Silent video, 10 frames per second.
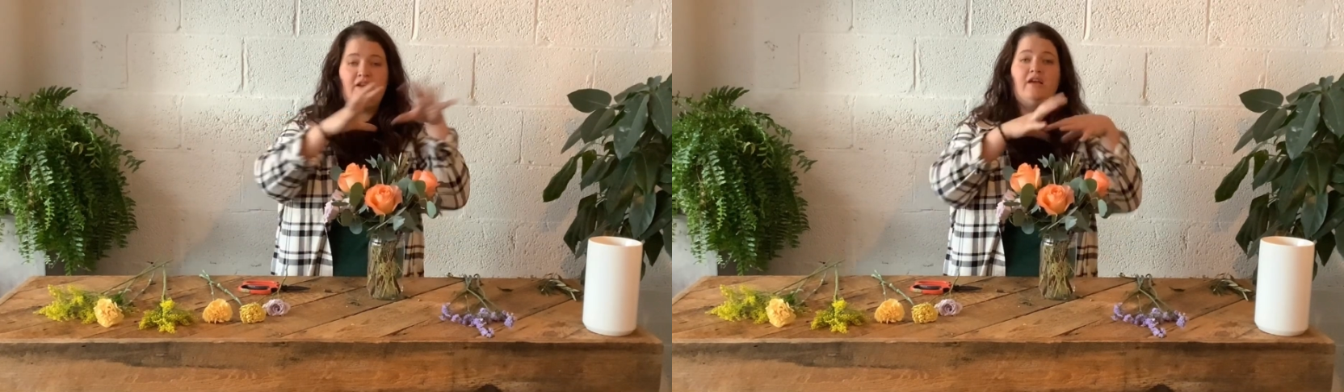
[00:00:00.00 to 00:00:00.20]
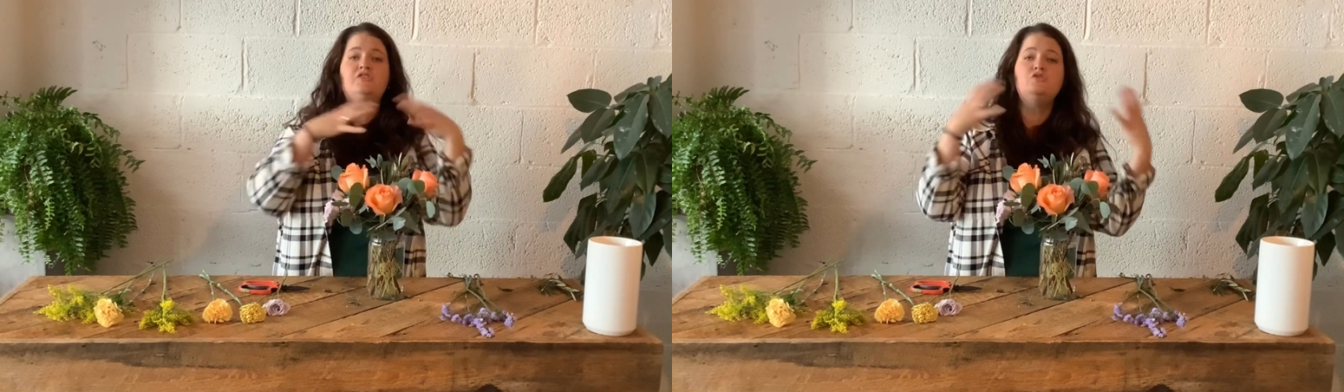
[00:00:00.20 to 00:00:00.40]

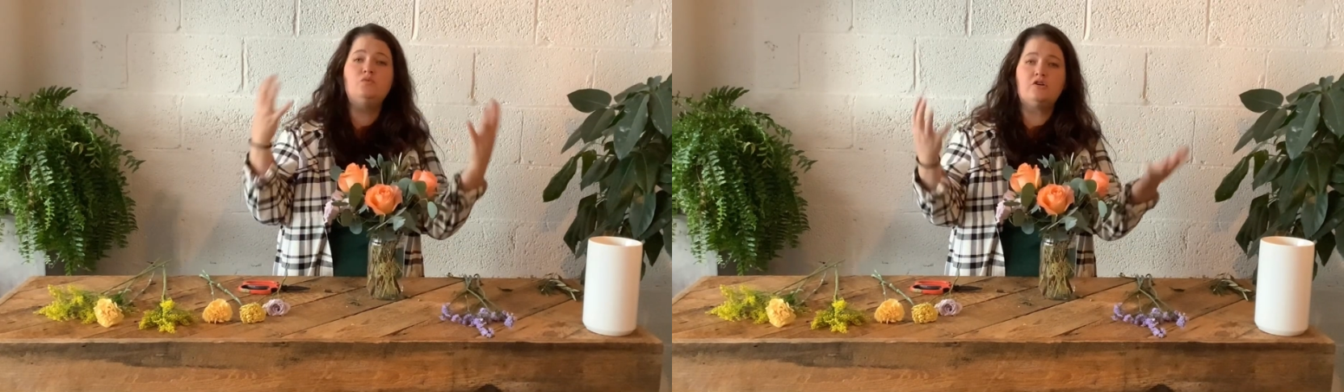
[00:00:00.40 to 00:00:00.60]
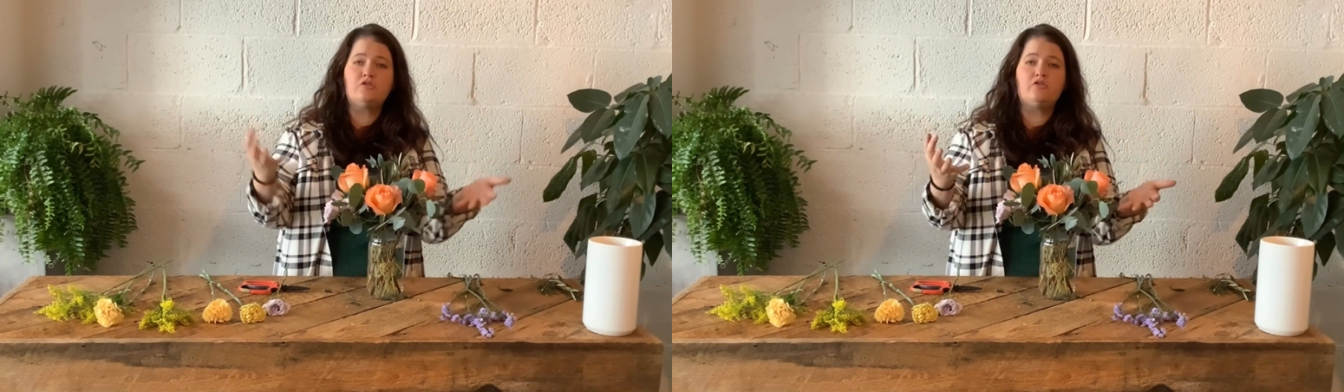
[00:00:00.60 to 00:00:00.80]
I do
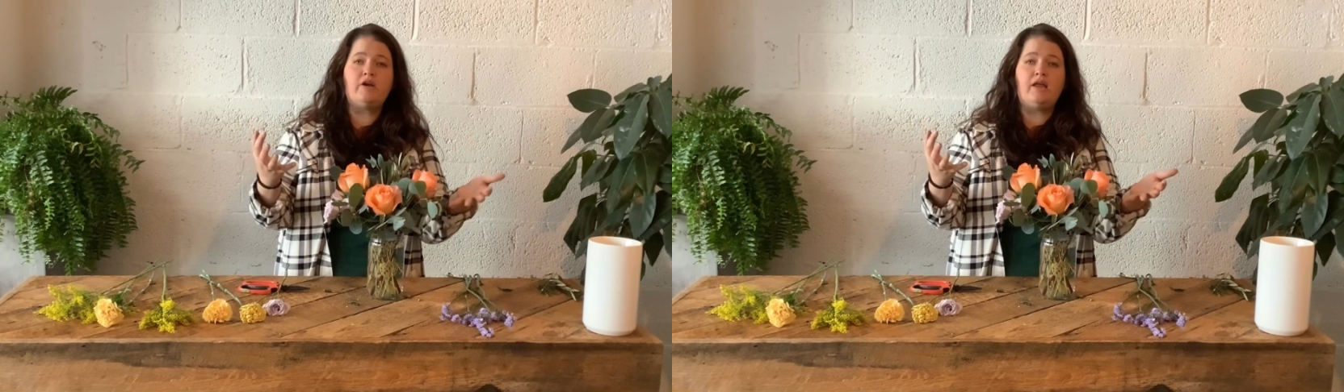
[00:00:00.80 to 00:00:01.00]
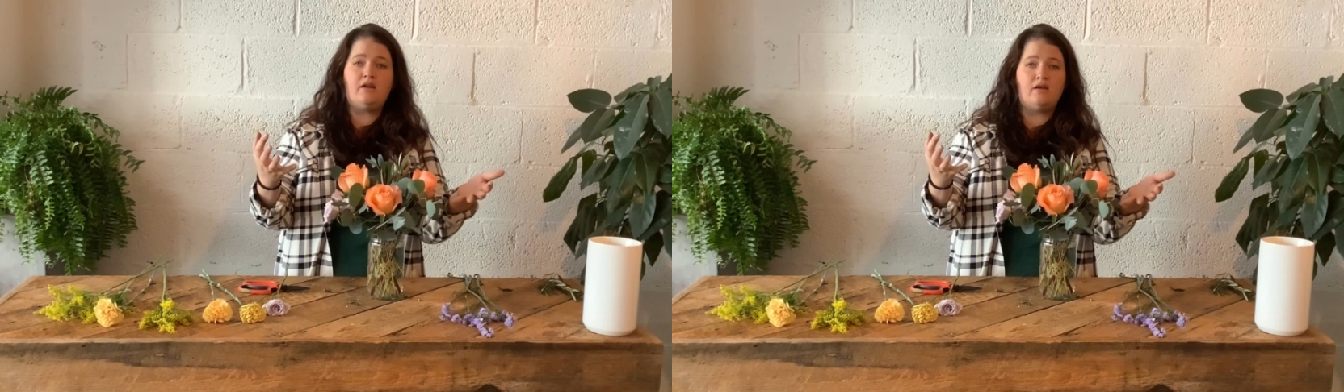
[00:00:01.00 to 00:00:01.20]
want to
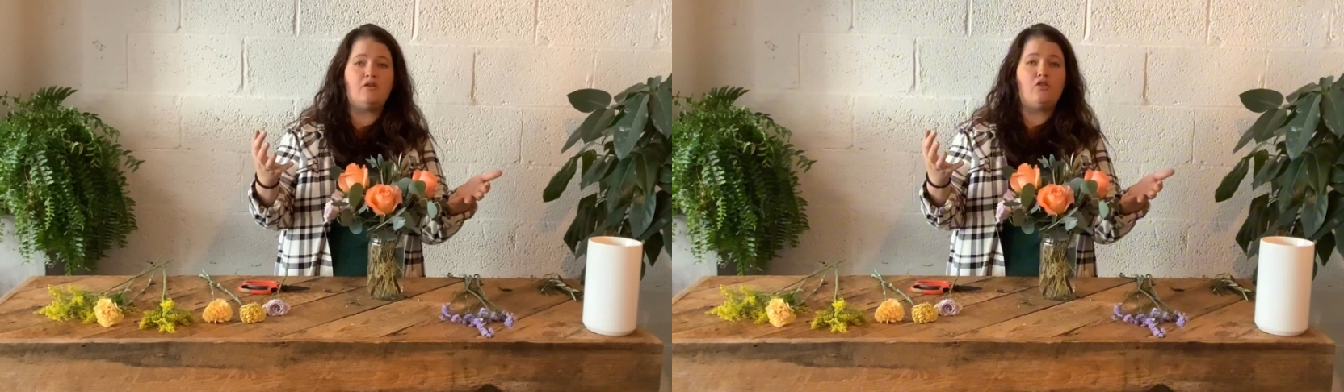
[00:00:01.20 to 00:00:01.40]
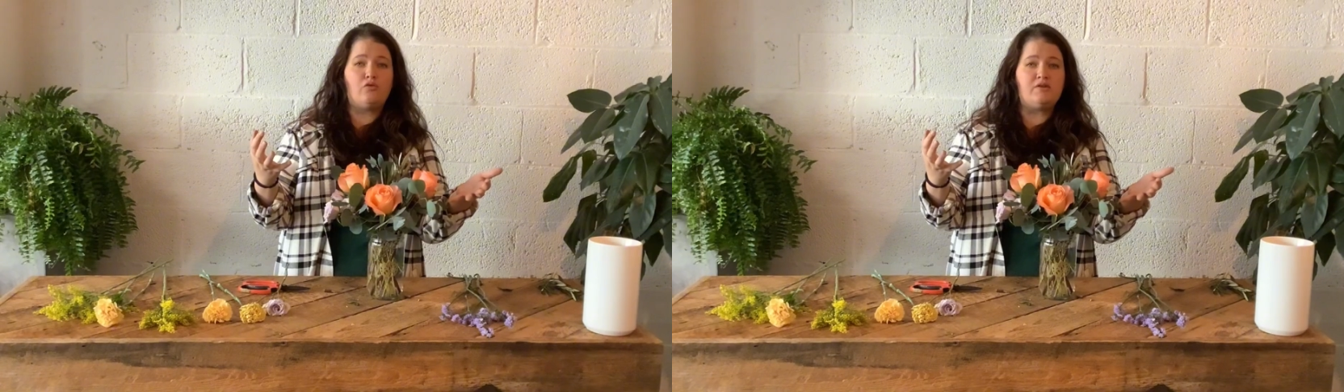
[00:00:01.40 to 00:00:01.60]
create it in
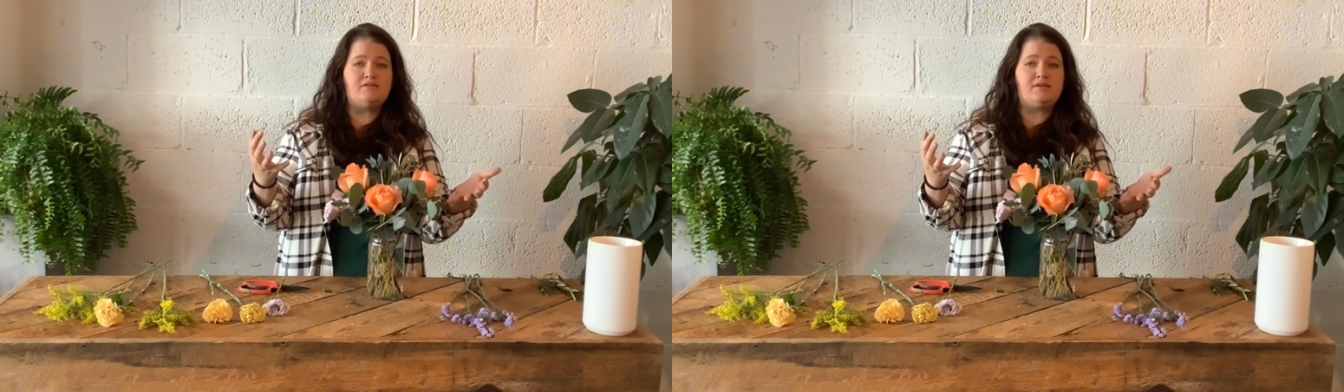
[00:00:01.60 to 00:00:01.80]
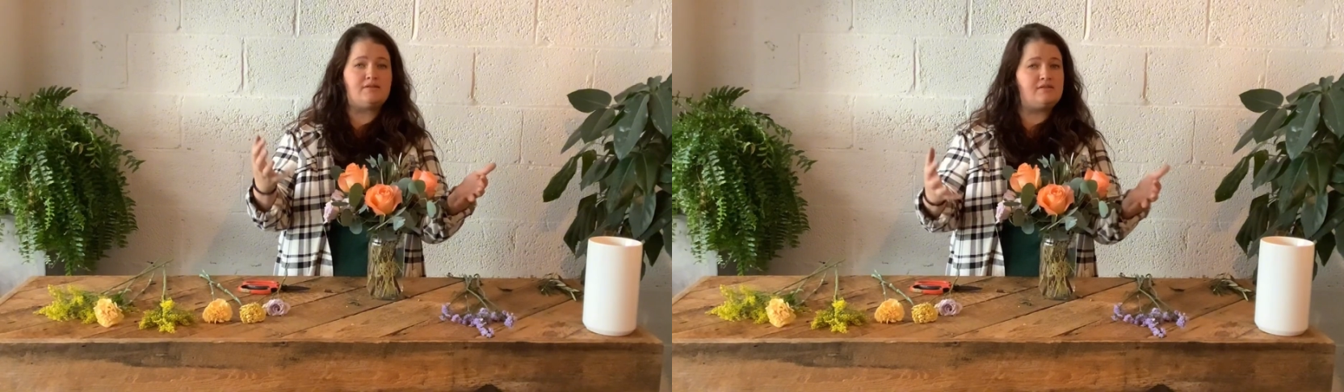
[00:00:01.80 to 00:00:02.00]
a
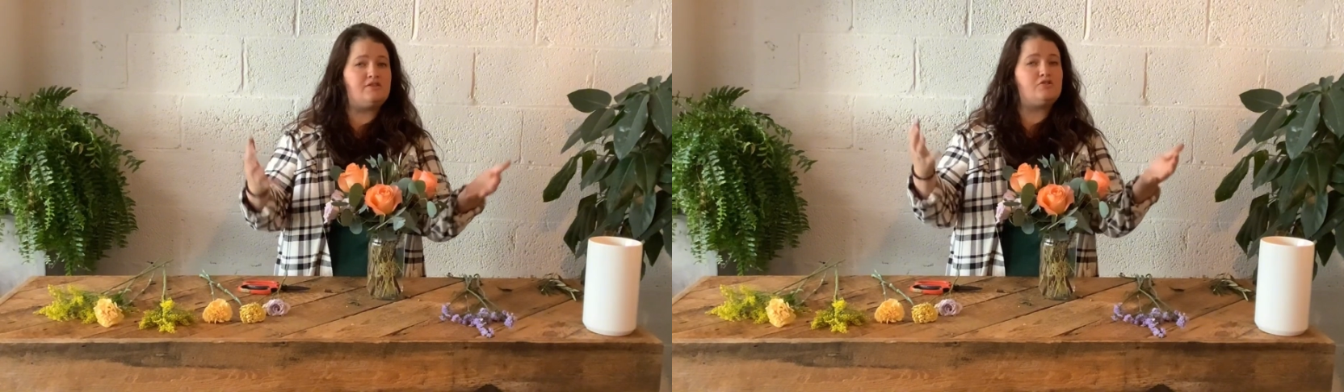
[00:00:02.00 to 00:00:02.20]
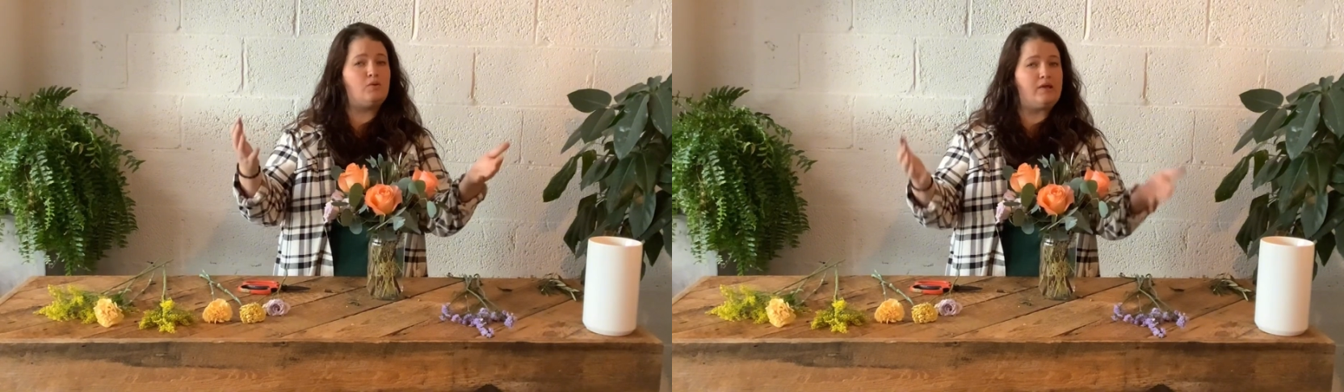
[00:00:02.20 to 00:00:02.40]

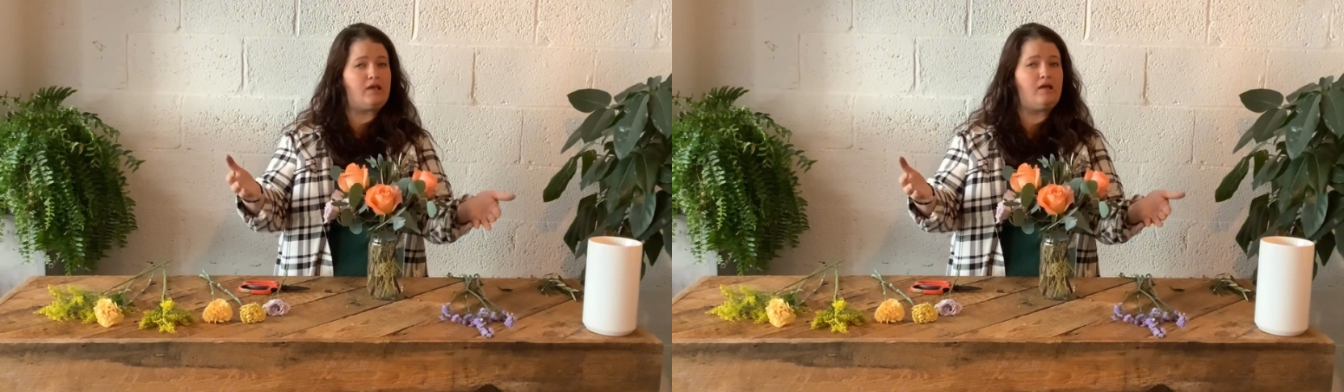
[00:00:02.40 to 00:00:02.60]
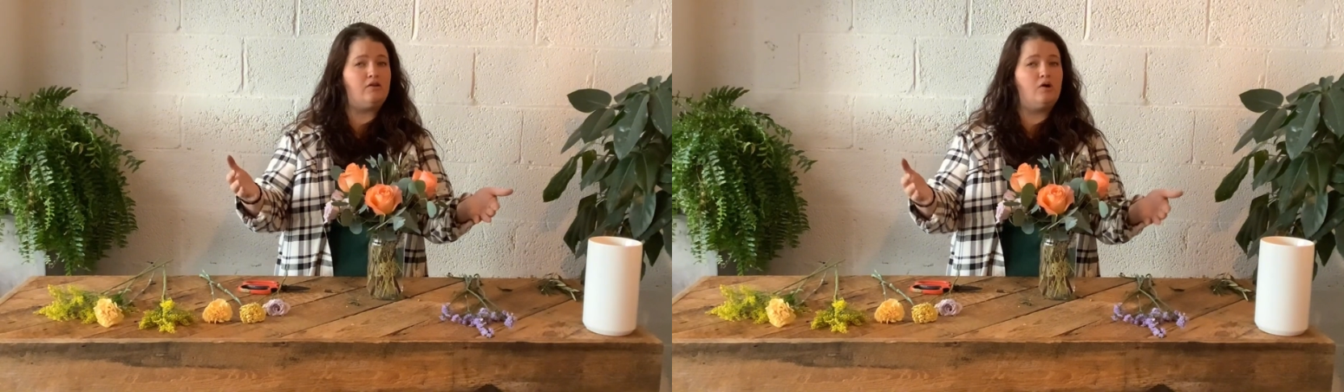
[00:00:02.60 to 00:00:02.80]
360, so it
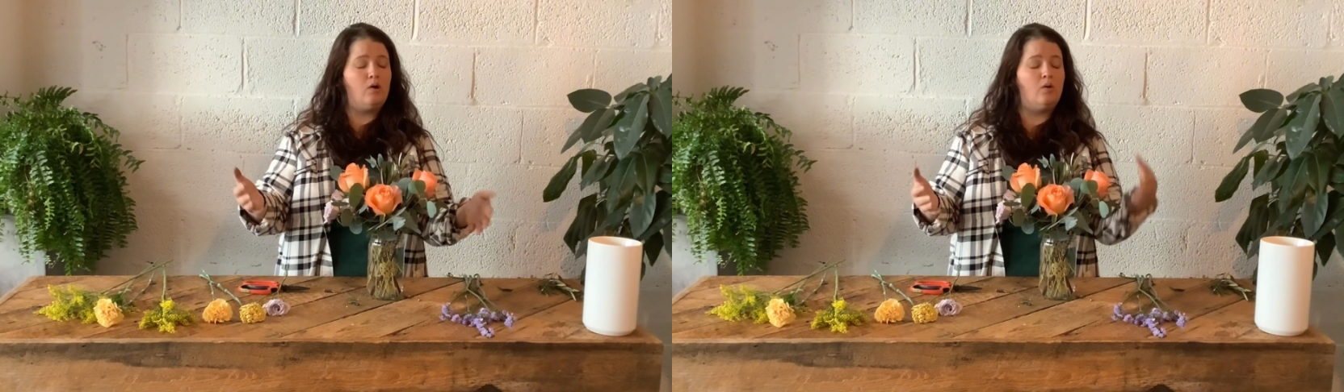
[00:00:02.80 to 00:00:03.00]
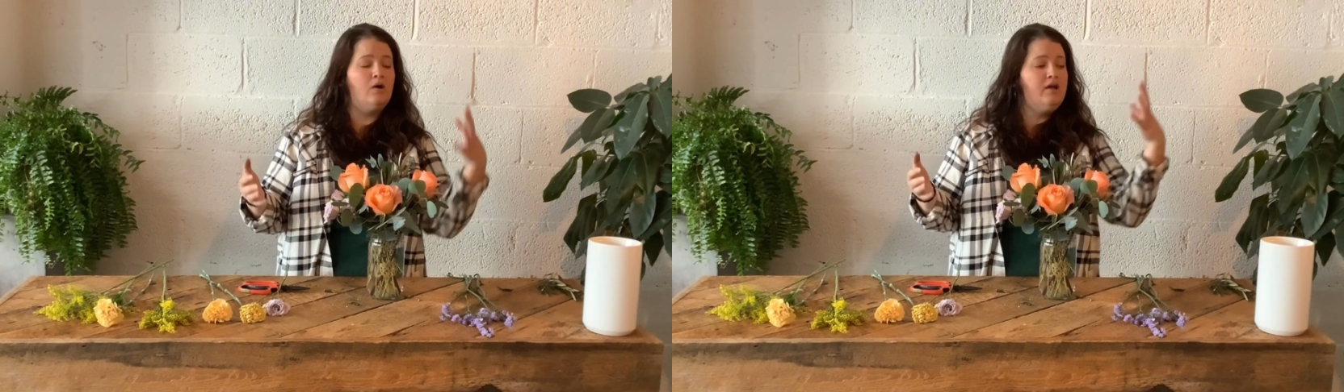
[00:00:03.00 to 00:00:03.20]
can
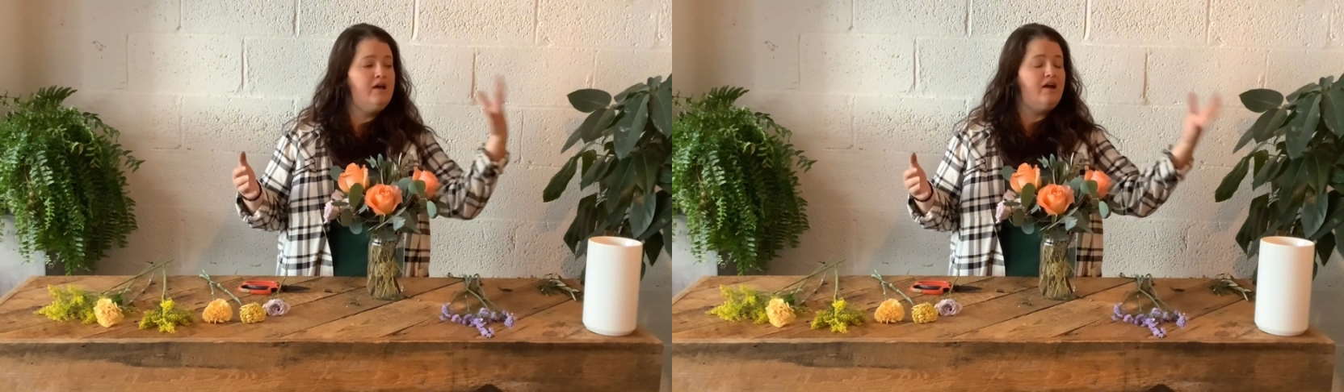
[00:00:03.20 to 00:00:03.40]
go